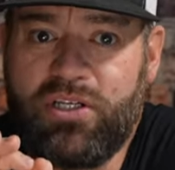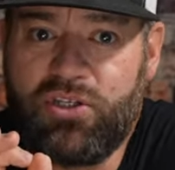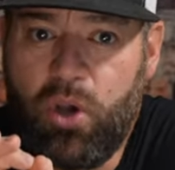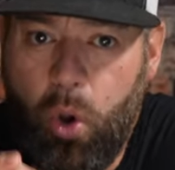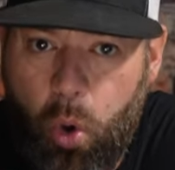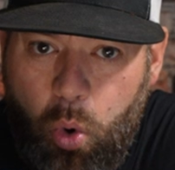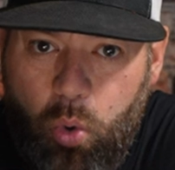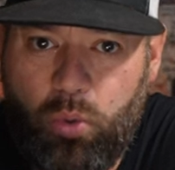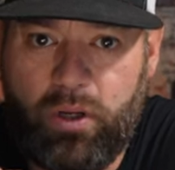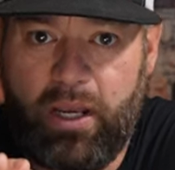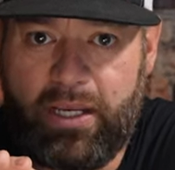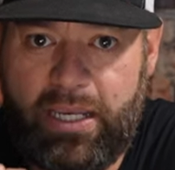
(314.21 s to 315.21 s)
its
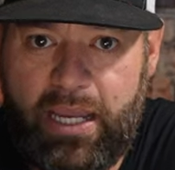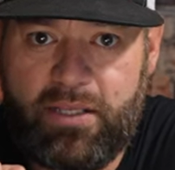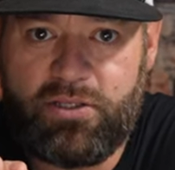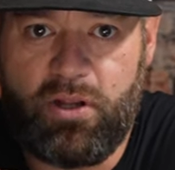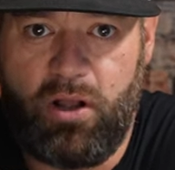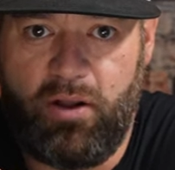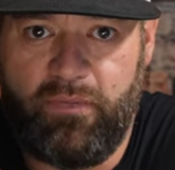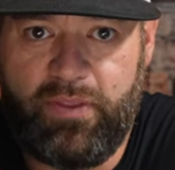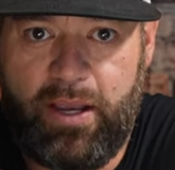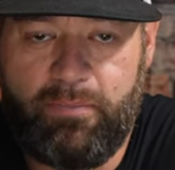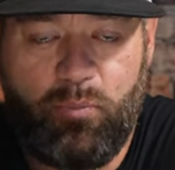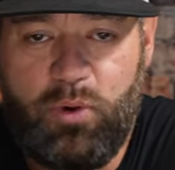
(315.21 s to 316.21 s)
own against all of
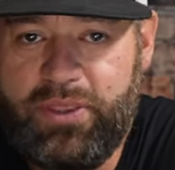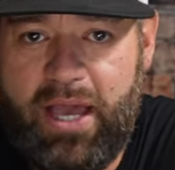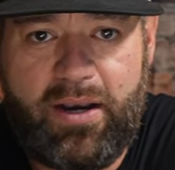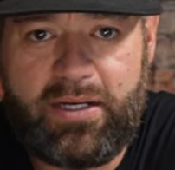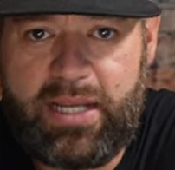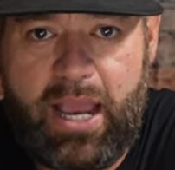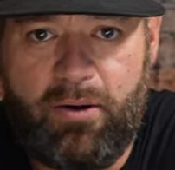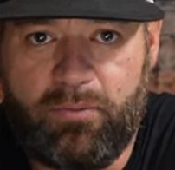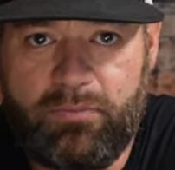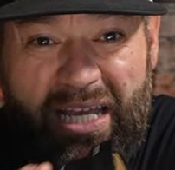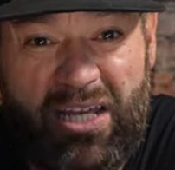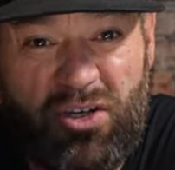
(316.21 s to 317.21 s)
them, without a
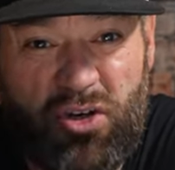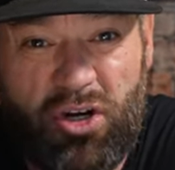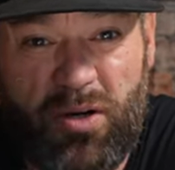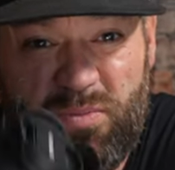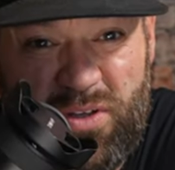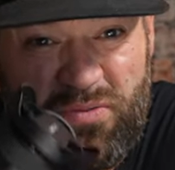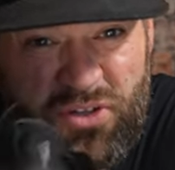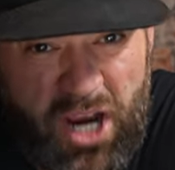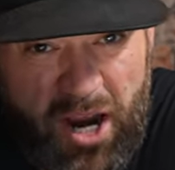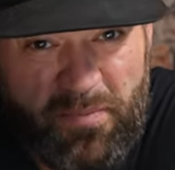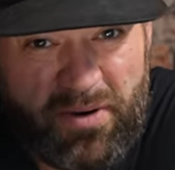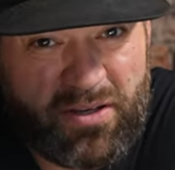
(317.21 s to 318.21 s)
doubt, in terms of
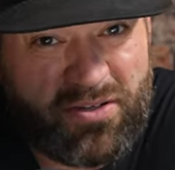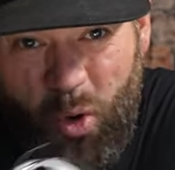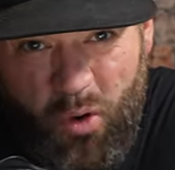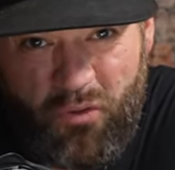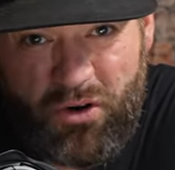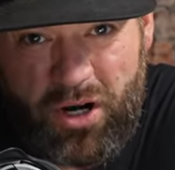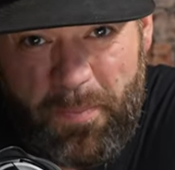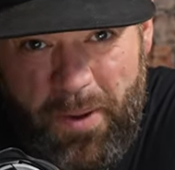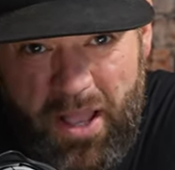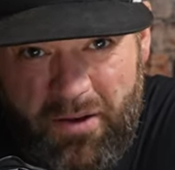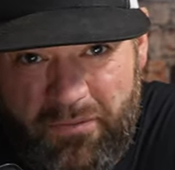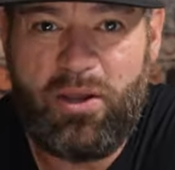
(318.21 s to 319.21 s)
sharpness, over and
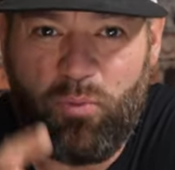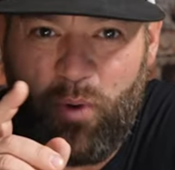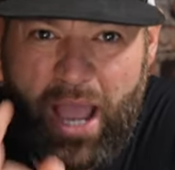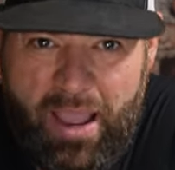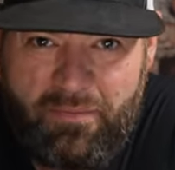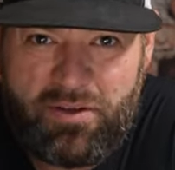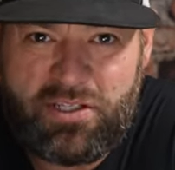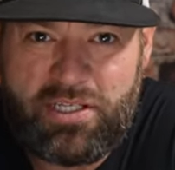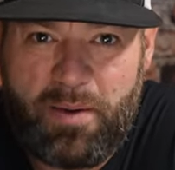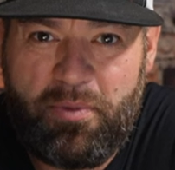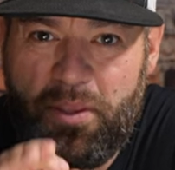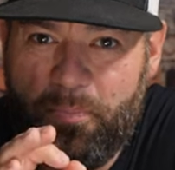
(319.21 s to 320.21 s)
above. It rivals
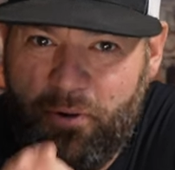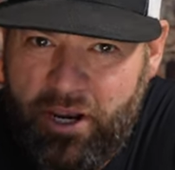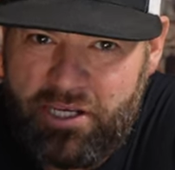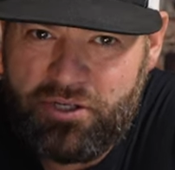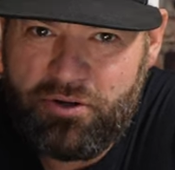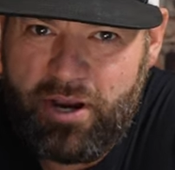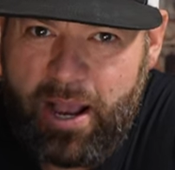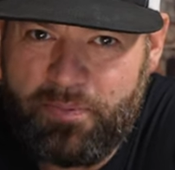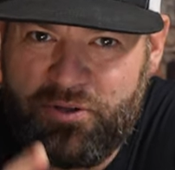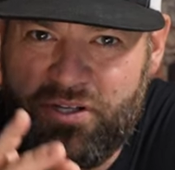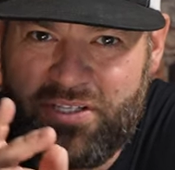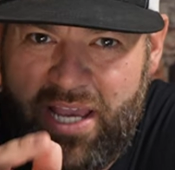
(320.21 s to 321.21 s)
some of the pricier
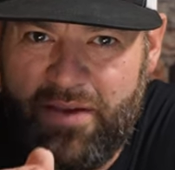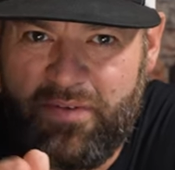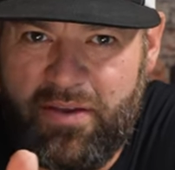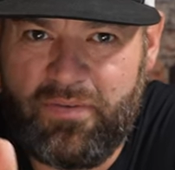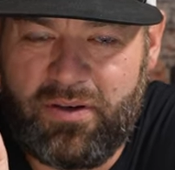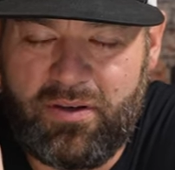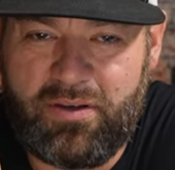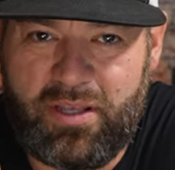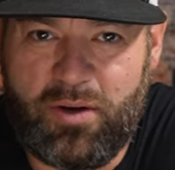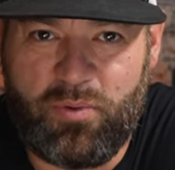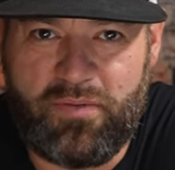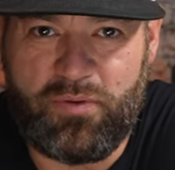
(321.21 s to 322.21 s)
options I've even
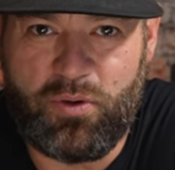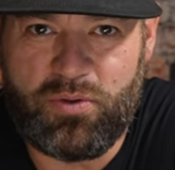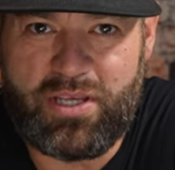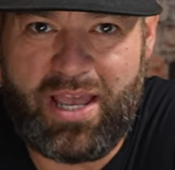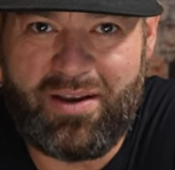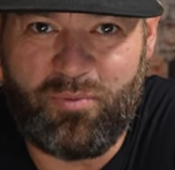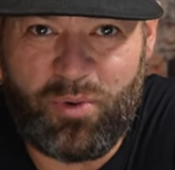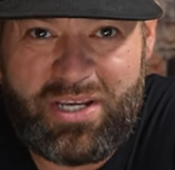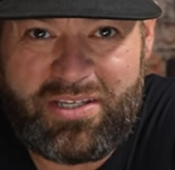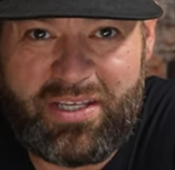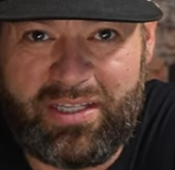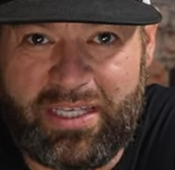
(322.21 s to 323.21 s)
done reviews on
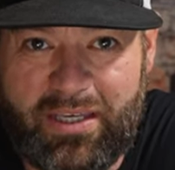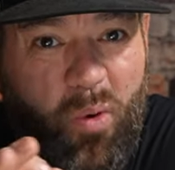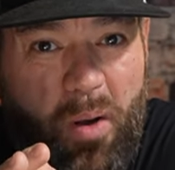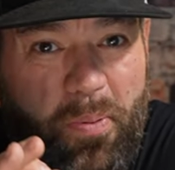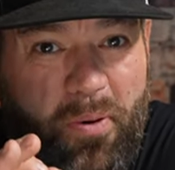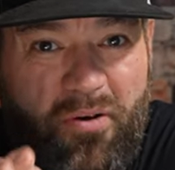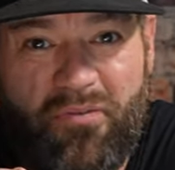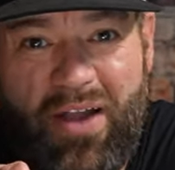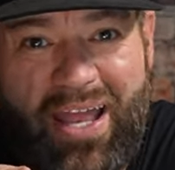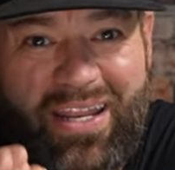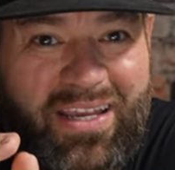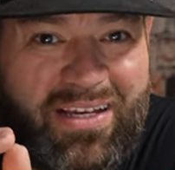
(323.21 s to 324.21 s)
recently, while
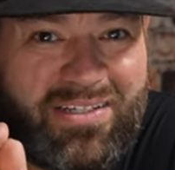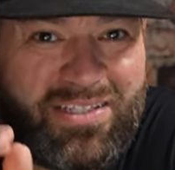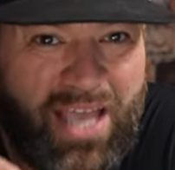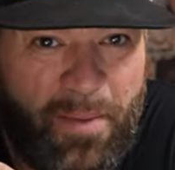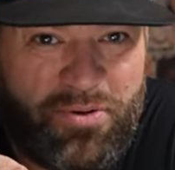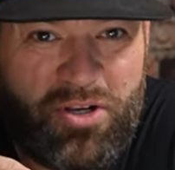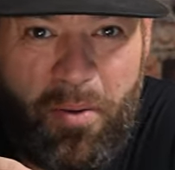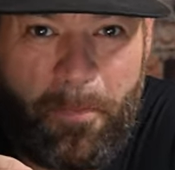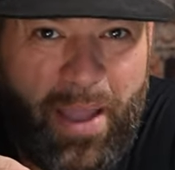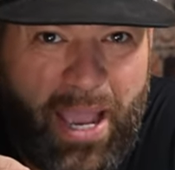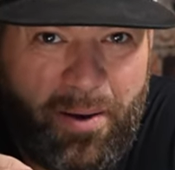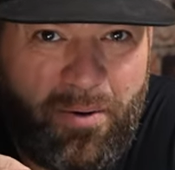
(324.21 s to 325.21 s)
providing exceptional
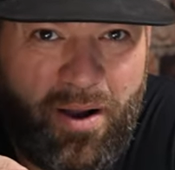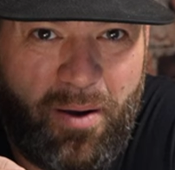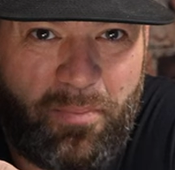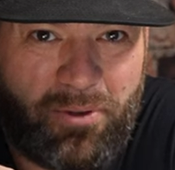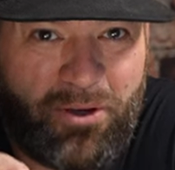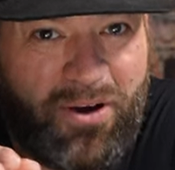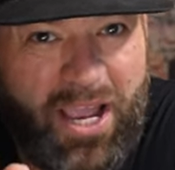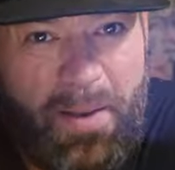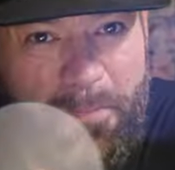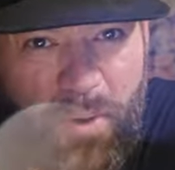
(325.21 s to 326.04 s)
background blur, and